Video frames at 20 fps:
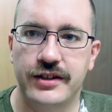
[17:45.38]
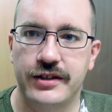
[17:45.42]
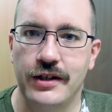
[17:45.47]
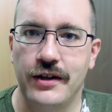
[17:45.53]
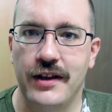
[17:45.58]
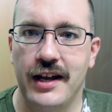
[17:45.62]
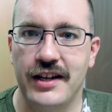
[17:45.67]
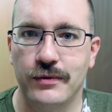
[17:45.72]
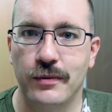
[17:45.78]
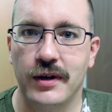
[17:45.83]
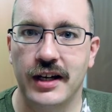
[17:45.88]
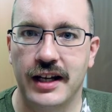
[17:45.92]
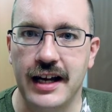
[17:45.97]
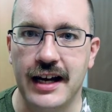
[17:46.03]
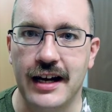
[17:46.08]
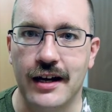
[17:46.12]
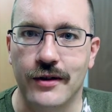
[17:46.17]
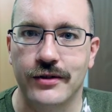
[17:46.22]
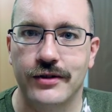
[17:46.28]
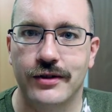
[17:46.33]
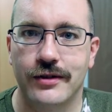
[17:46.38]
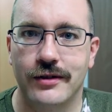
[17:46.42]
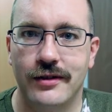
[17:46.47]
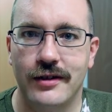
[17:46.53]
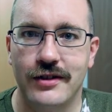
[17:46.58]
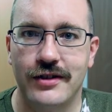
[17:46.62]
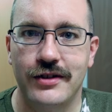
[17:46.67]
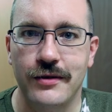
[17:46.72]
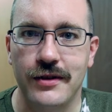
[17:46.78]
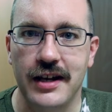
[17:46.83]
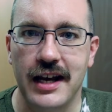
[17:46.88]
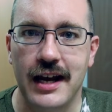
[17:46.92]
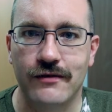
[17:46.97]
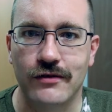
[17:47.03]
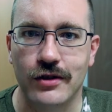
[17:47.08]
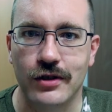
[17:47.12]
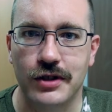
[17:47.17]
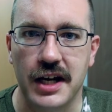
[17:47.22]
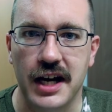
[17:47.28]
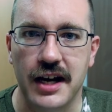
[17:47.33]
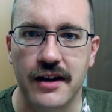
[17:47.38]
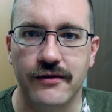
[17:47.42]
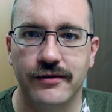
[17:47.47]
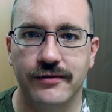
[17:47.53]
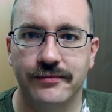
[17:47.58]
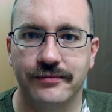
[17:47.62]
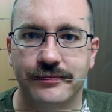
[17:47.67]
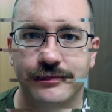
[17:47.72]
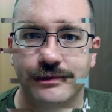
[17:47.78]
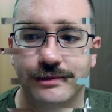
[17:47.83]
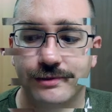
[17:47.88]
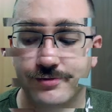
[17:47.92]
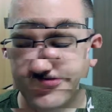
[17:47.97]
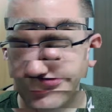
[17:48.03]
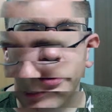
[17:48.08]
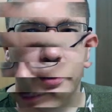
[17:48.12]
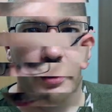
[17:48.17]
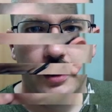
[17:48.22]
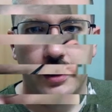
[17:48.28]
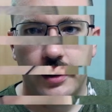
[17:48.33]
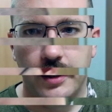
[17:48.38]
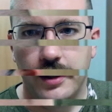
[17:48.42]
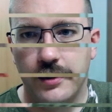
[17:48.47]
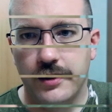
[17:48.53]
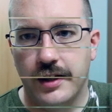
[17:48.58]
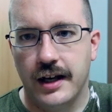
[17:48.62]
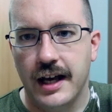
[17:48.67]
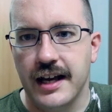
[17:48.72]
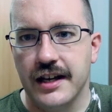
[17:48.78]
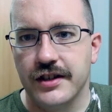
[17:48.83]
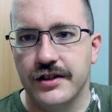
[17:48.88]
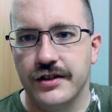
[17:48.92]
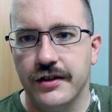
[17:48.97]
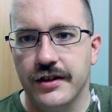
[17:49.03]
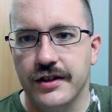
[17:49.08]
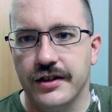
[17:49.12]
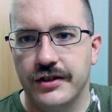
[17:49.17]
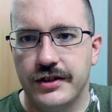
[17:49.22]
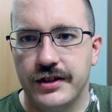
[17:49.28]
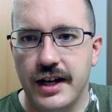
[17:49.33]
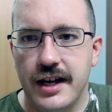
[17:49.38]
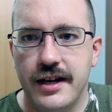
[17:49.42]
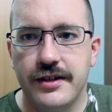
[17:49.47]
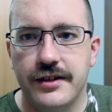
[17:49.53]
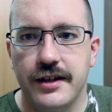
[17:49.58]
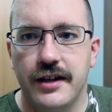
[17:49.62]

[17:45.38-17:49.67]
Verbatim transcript: so that's what counts. Let's do the aftershave. Okay, so the scent